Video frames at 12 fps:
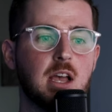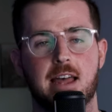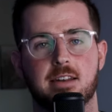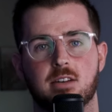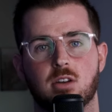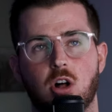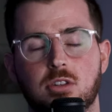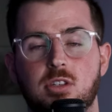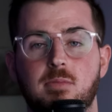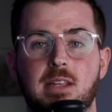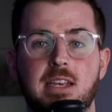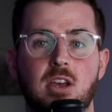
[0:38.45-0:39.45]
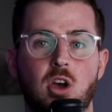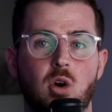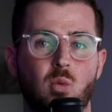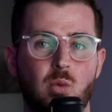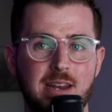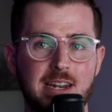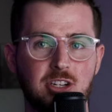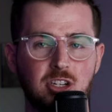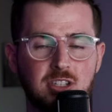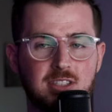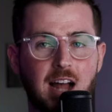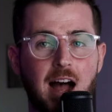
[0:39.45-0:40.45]
And ultimately, we need to
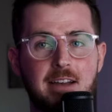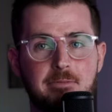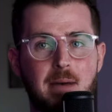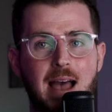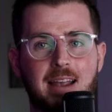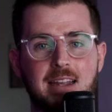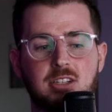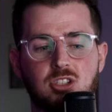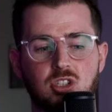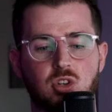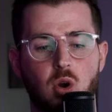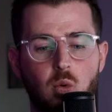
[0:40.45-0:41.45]
just dive back and just